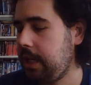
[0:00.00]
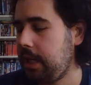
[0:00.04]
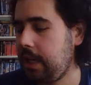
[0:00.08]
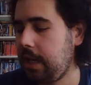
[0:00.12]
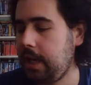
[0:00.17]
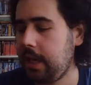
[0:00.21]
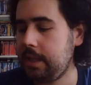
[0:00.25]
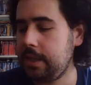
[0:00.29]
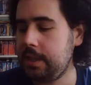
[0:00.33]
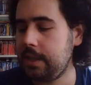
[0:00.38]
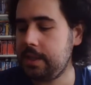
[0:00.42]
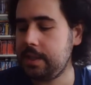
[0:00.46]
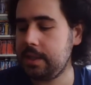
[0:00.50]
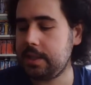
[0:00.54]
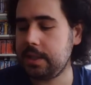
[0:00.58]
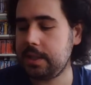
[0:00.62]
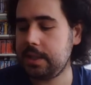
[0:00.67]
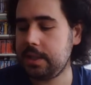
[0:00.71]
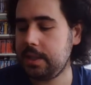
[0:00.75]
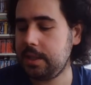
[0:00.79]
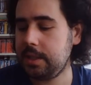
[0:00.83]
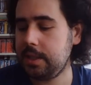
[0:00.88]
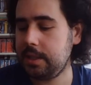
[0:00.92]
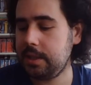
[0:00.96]
and
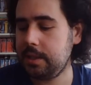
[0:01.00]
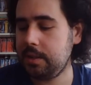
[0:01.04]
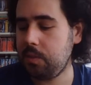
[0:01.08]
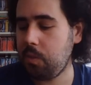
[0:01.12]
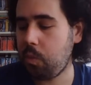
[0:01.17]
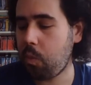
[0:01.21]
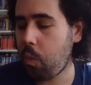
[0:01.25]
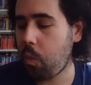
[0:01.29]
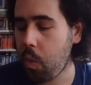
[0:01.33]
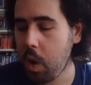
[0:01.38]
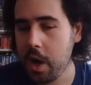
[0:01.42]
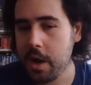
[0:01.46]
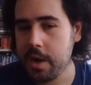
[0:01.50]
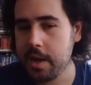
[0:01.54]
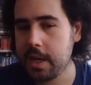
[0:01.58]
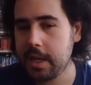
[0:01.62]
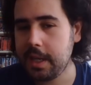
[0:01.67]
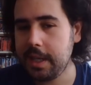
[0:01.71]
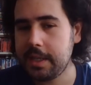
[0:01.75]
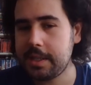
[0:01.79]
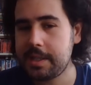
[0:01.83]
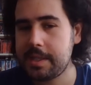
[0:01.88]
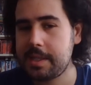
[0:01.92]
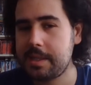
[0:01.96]

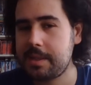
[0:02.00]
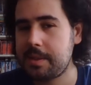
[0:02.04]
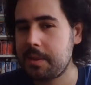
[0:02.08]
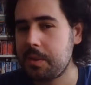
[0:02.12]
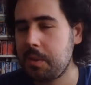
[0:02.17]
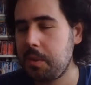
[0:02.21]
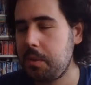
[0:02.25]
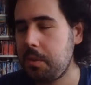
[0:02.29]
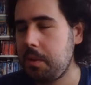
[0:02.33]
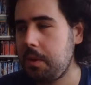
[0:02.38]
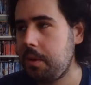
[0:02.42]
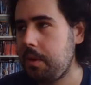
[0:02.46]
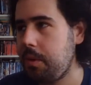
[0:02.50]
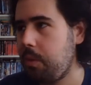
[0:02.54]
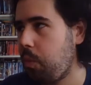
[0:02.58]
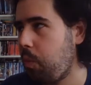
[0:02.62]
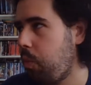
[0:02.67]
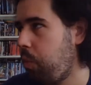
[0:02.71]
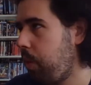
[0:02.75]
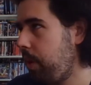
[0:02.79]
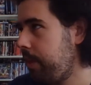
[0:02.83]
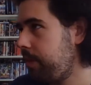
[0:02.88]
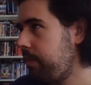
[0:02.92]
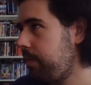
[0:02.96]
it's
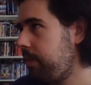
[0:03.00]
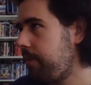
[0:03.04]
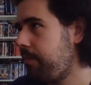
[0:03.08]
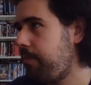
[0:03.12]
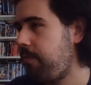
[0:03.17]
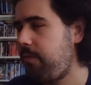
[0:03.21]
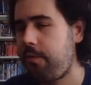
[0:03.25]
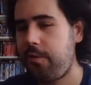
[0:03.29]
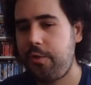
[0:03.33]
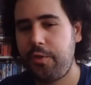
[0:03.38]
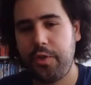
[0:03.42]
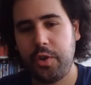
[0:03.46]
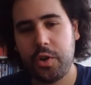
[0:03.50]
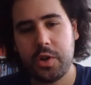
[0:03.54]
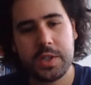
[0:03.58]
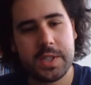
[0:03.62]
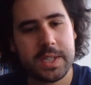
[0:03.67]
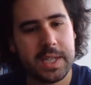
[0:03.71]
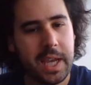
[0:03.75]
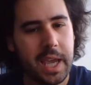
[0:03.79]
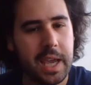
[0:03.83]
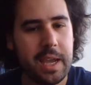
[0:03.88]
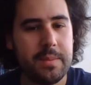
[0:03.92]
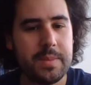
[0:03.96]
one of the
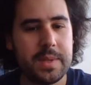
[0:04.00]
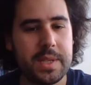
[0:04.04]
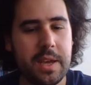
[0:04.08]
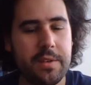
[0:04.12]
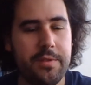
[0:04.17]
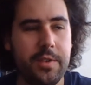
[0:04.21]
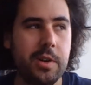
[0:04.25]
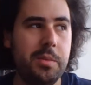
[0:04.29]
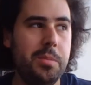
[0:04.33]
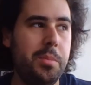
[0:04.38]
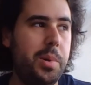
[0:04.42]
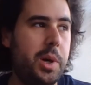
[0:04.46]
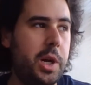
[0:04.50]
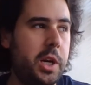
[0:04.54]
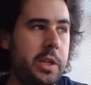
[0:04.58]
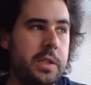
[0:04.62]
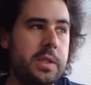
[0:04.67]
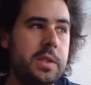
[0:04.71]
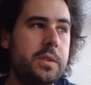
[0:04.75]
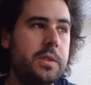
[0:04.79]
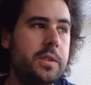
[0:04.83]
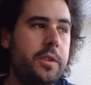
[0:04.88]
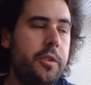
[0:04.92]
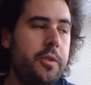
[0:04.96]
first games I ever
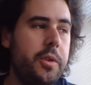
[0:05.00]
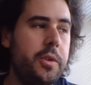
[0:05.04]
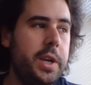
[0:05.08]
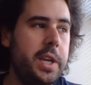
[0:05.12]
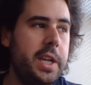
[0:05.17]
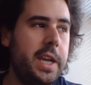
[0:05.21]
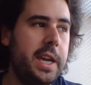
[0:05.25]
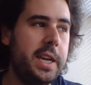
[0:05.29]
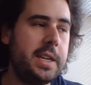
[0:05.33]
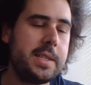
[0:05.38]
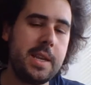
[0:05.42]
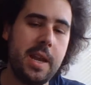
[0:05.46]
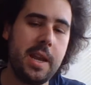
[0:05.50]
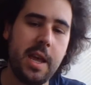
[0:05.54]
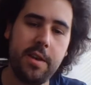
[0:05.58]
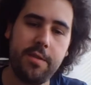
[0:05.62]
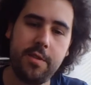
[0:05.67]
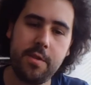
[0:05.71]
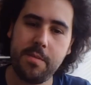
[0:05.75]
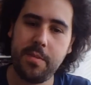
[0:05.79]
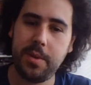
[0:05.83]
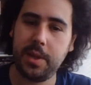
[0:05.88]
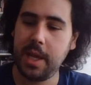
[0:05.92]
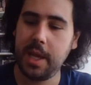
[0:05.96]
bought on the 3DS, and I
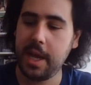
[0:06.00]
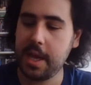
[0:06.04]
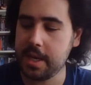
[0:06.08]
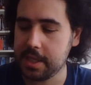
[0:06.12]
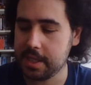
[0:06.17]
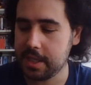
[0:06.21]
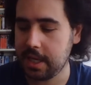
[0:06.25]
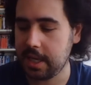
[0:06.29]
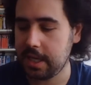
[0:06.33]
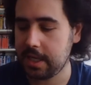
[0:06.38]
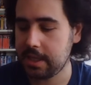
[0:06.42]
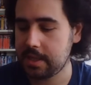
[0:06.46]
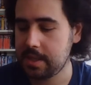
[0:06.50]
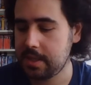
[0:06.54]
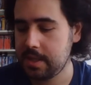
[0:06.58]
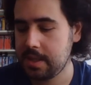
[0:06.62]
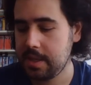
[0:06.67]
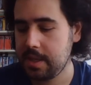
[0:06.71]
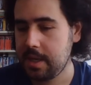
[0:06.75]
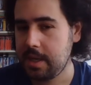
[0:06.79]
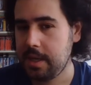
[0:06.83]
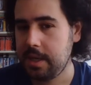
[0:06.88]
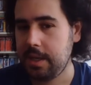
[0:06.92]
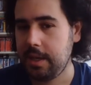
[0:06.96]
haven't played it yet.
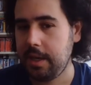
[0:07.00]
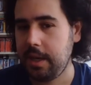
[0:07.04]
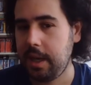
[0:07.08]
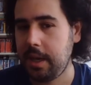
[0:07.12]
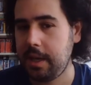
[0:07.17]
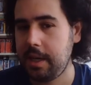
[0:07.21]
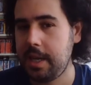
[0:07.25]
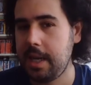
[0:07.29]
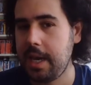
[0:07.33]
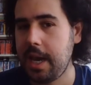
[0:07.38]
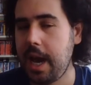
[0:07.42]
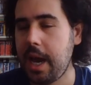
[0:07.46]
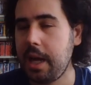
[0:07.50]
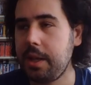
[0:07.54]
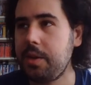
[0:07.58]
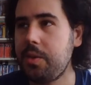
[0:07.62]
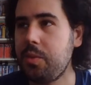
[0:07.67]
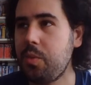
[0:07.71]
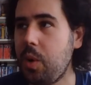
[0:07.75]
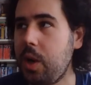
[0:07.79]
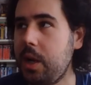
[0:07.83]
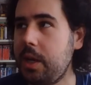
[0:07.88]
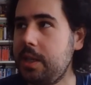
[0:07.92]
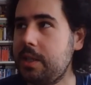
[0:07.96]
And the other
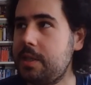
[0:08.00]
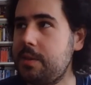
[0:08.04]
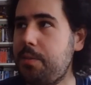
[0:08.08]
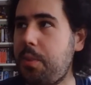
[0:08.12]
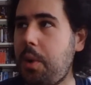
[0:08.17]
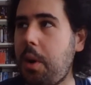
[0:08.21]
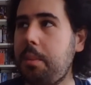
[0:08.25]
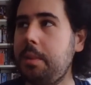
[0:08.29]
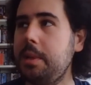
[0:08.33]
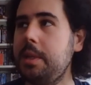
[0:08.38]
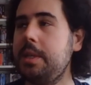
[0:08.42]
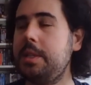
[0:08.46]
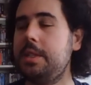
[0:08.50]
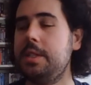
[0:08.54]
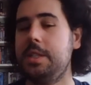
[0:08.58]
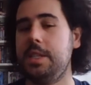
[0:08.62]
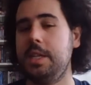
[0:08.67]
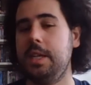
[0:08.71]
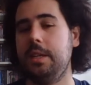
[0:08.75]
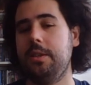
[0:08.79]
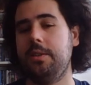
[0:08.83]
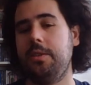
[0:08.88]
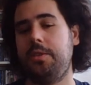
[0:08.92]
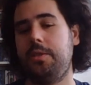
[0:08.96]
one, it's probably the
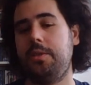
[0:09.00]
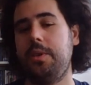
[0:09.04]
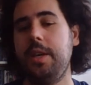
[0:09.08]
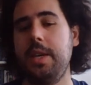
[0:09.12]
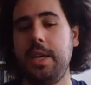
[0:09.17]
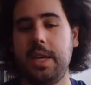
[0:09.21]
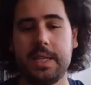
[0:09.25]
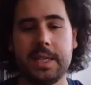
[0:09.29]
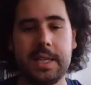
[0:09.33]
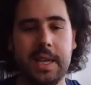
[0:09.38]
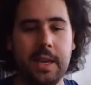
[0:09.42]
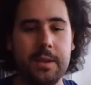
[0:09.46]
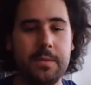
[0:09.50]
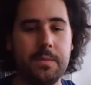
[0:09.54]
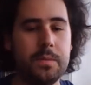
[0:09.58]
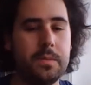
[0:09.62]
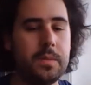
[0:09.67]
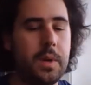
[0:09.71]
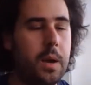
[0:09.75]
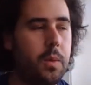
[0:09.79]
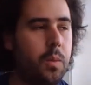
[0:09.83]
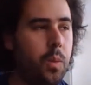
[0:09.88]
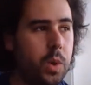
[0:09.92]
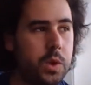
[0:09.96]
3DS
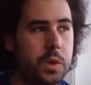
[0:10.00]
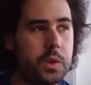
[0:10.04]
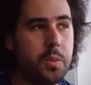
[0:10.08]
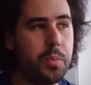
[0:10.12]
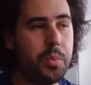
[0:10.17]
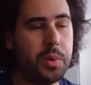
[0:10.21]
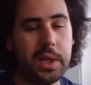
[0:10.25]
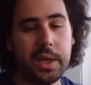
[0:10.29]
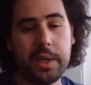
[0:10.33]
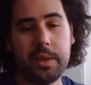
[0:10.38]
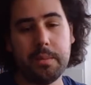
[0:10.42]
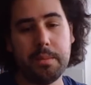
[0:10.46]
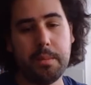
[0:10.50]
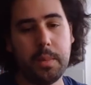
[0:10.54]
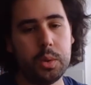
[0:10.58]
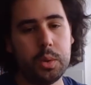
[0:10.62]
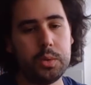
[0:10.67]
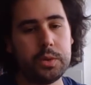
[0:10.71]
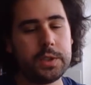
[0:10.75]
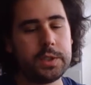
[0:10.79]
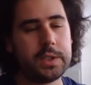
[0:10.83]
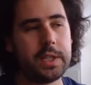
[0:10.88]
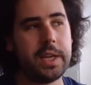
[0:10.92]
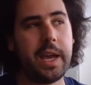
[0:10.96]
game I want to play the
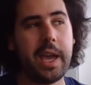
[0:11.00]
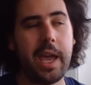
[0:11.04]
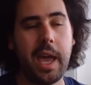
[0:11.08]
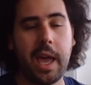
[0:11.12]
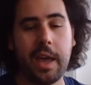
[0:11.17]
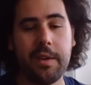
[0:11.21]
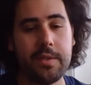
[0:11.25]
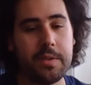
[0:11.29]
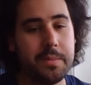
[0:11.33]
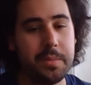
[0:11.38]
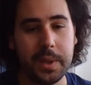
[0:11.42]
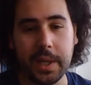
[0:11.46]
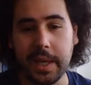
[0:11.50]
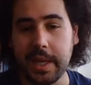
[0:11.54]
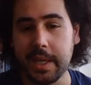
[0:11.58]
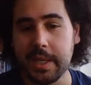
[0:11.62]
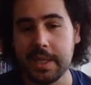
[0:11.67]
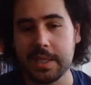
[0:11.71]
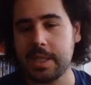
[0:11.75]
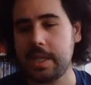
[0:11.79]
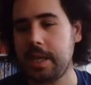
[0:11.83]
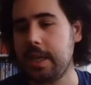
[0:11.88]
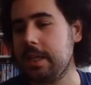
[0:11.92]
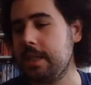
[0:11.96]
most, and I haven't played
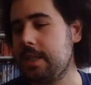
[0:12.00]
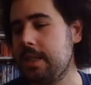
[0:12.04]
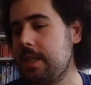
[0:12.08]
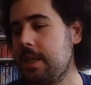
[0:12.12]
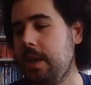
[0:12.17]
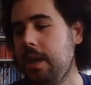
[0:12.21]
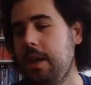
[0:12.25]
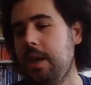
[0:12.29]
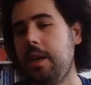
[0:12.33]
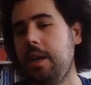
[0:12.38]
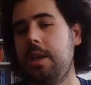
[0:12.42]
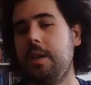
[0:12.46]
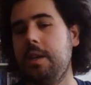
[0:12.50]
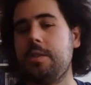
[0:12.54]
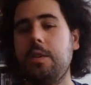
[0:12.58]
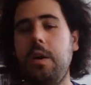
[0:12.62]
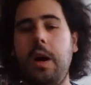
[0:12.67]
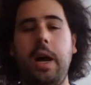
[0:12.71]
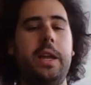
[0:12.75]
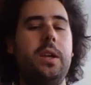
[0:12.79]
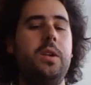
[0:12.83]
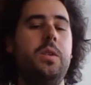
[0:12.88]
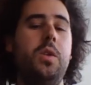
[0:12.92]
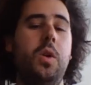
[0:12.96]
it yet. So
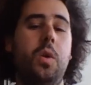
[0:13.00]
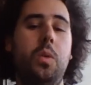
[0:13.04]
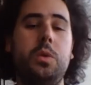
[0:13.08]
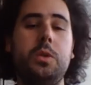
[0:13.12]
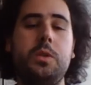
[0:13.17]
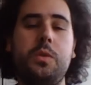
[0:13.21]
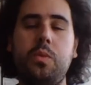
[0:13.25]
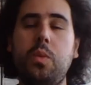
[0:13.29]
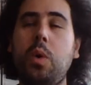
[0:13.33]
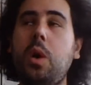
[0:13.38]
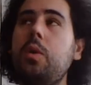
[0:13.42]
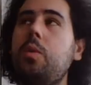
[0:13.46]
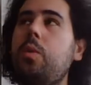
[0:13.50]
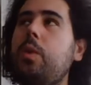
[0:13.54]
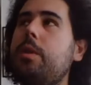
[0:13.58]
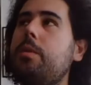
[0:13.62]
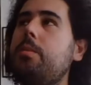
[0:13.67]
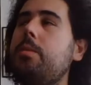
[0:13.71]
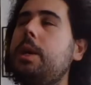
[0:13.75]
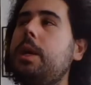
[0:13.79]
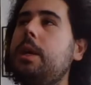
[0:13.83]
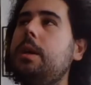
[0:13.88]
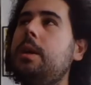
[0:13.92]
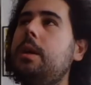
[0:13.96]
I don't know what's wrong with
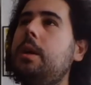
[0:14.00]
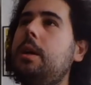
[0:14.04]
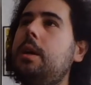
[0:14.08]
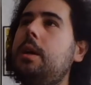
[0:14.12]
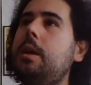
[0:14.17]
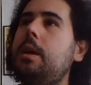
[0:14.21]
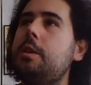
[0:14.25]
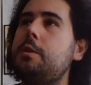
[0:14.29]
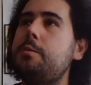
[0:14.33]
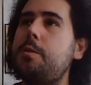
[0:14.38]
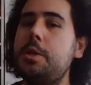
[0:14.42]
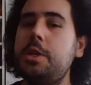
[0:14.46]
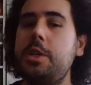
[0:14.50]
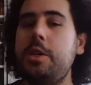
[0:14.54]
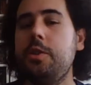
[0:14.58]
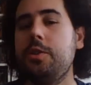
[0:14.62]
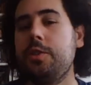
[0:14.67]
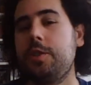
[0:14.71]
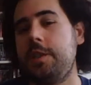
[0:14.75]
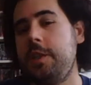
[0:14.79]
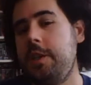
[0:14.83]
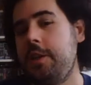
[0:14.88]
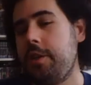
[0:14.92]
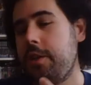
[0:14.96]
me, especially
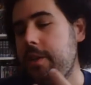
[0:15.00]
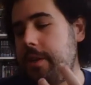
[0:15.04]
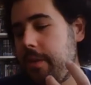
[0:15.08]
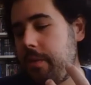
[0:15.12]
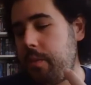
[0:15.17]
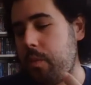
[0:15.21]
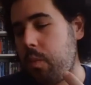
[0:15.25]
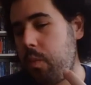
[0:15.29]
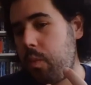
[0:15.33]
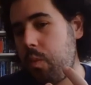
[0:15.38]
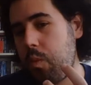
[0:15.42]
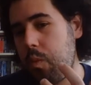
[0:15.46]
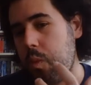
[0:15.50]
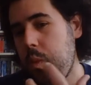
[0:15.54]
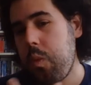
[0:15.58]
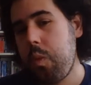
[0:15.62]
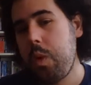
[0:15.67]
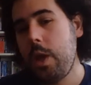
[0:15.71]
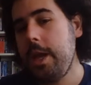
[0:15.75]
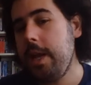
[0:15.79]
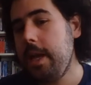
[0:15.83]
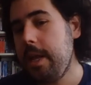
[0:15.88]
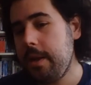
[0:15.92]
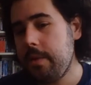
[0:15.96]
consider they're
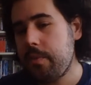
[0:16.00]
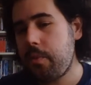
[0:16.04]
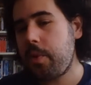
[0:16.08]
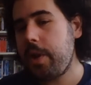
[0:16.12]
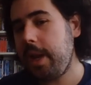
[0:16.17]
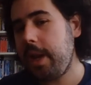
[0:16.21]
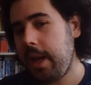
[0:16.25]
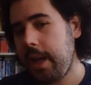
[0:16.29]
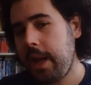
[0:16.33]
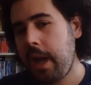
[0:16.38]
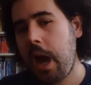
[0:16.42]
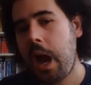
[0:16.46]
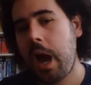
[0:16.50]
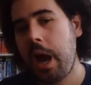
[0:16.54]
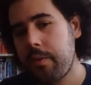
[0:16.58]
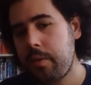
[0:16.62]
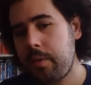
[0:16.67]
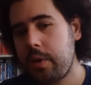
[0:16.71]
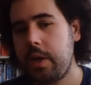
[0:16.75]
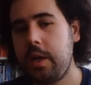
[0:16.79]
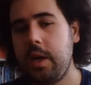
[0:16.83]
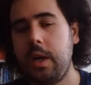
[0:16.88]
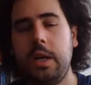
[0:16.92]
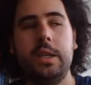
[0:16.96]
really, really
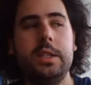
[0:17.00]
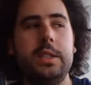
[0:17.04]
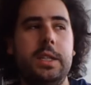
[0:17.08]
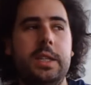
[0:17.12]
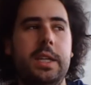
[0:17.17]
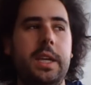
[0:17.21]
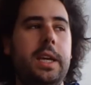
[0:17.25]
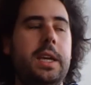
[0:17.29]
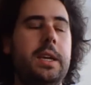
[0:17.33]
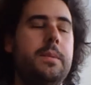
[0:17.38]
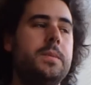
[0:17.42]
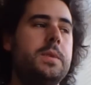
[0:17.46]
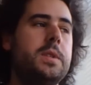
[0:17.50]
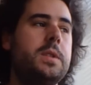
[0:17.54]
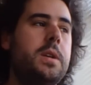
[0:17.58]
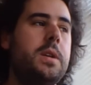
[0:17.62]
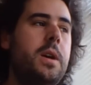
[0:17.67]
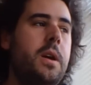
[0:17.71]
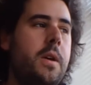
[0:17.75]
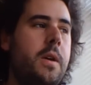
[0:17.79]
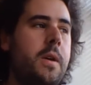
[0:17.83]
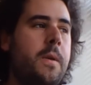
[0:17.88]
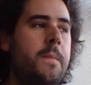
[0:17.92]
high-regarded games.